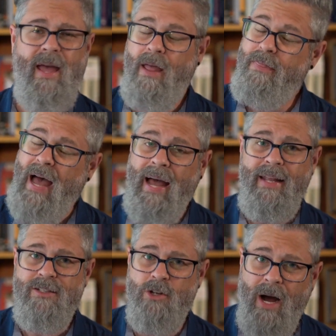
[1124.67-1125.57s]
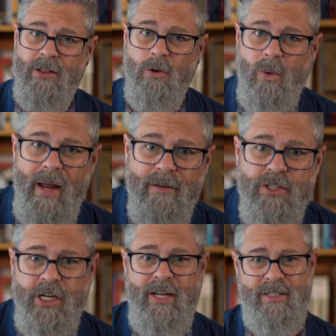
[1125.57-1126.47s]
and that is not the way of
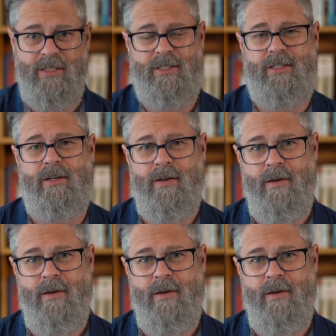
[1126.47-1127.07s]
Jesus.